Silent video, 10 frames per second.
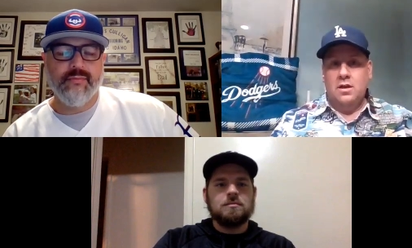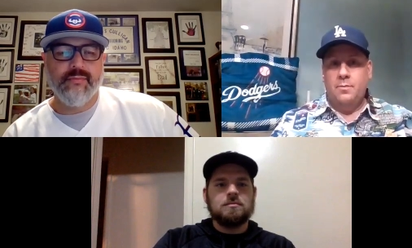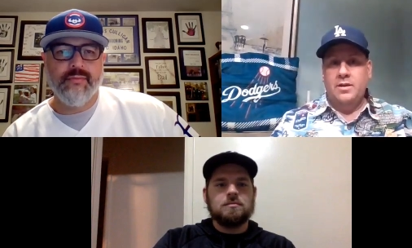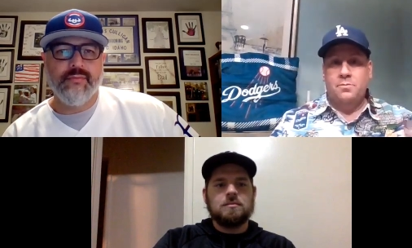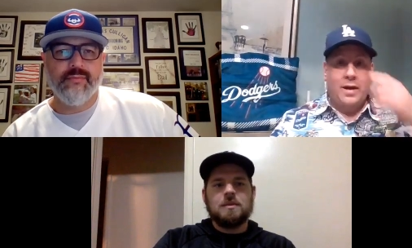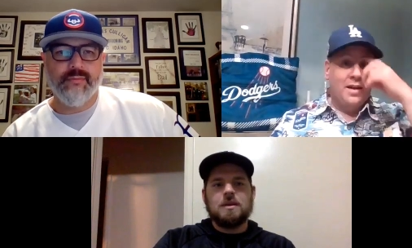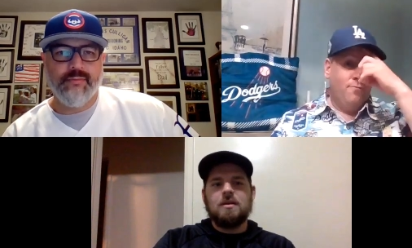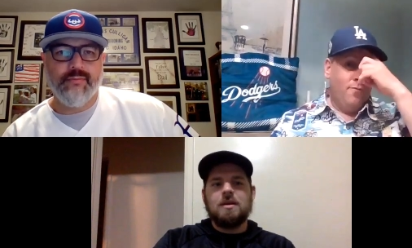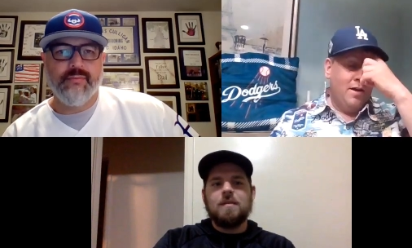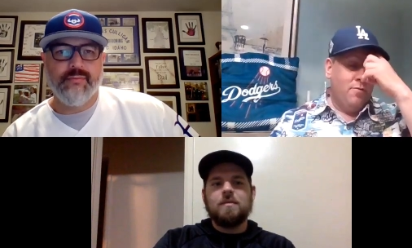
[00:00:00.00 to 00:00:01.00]
Speaker 1: I mean, he's
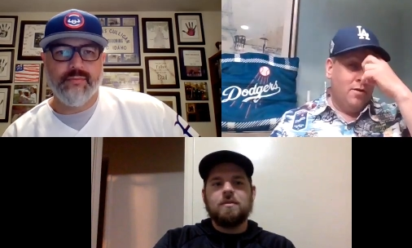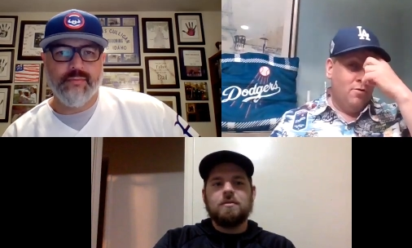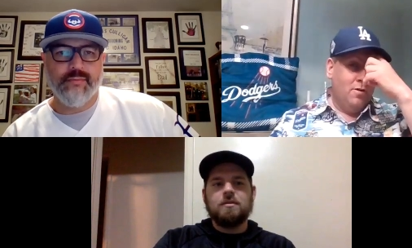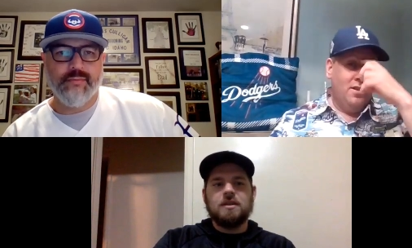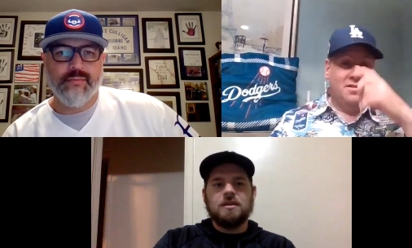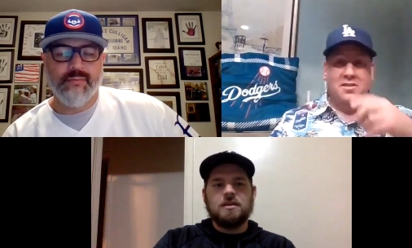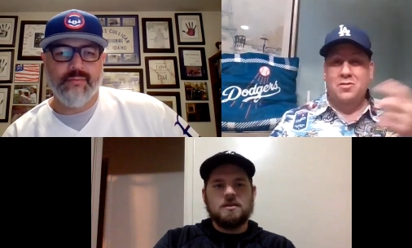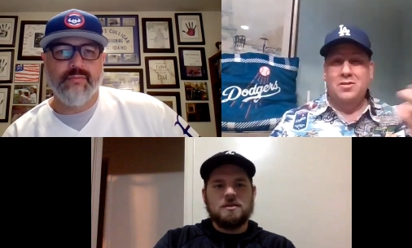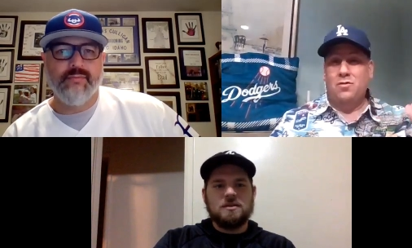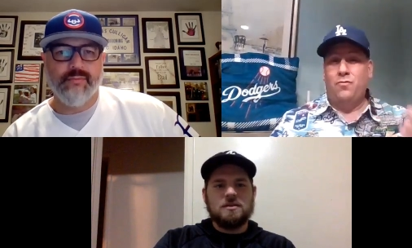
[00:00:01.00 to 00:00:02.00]
batting 500 in the
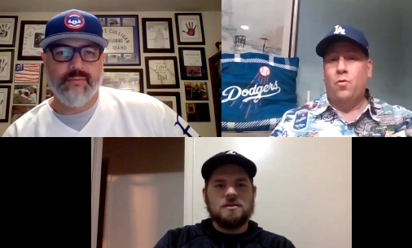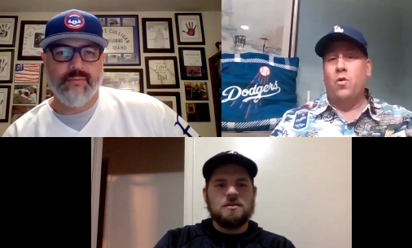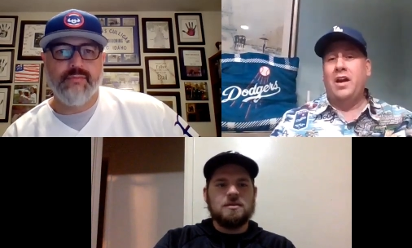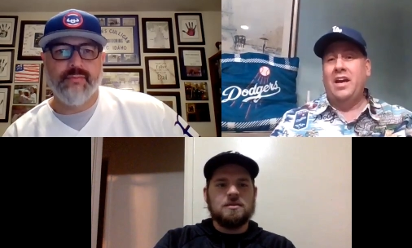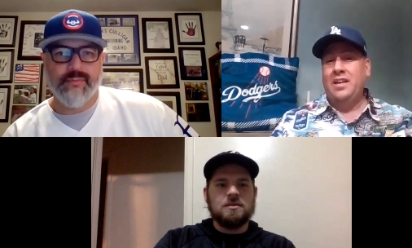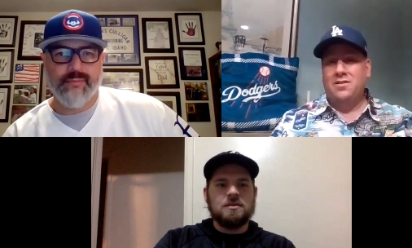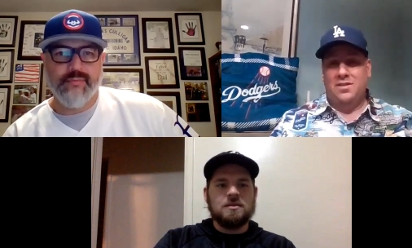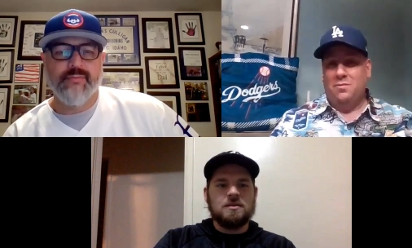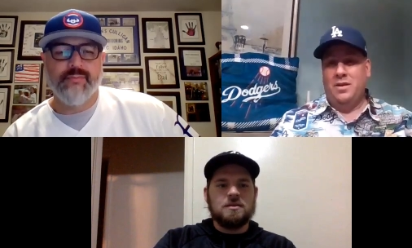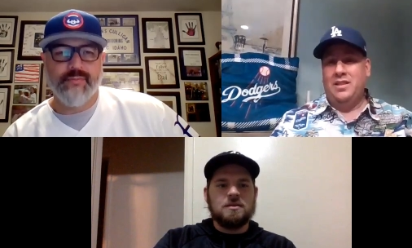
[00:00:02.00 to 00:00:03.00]
series or 480 or
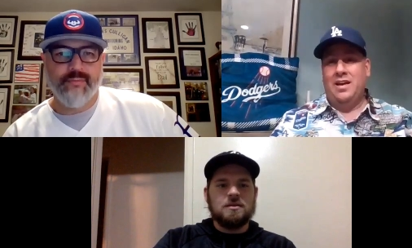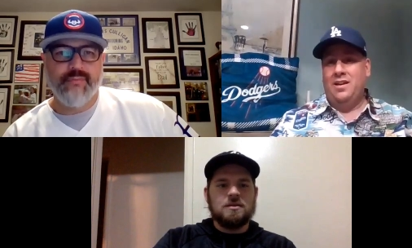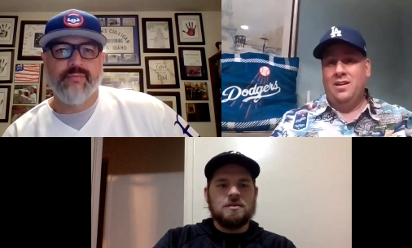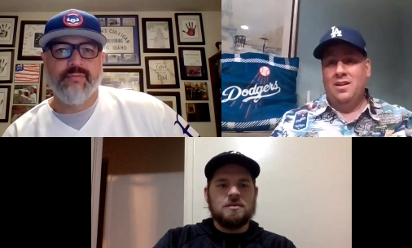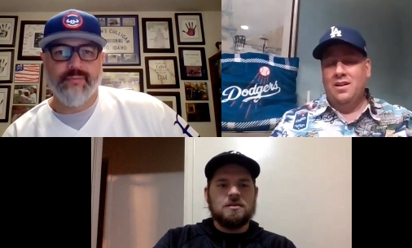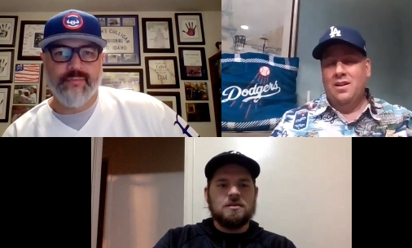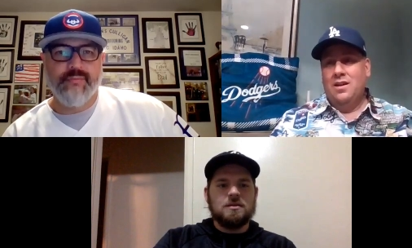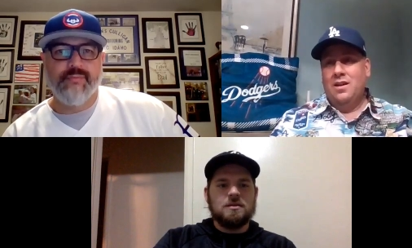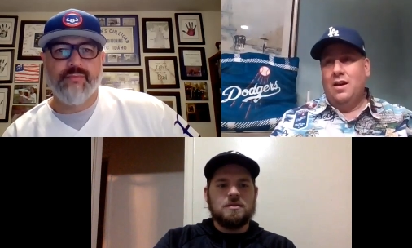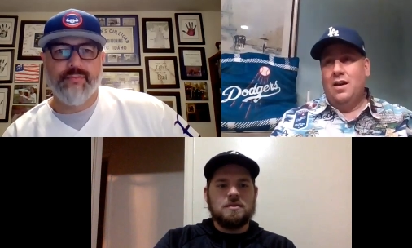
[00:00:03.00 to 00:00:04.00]
something like that.
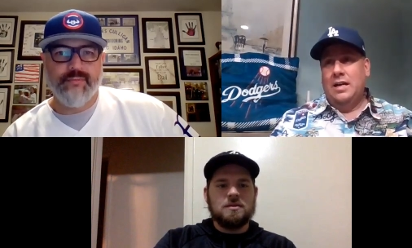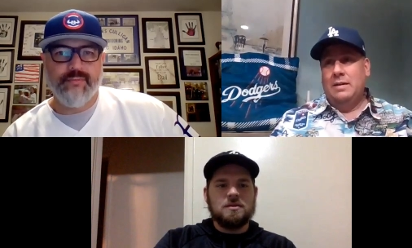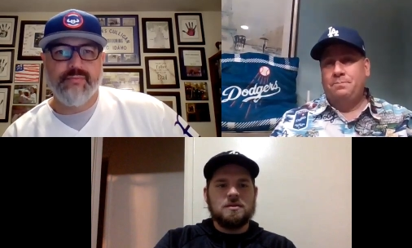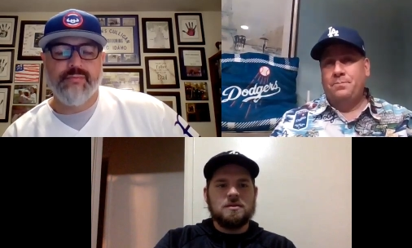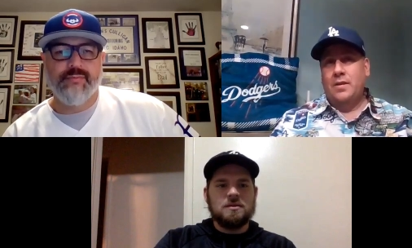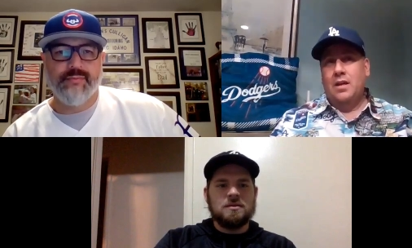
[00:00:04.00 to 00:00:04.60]
Um,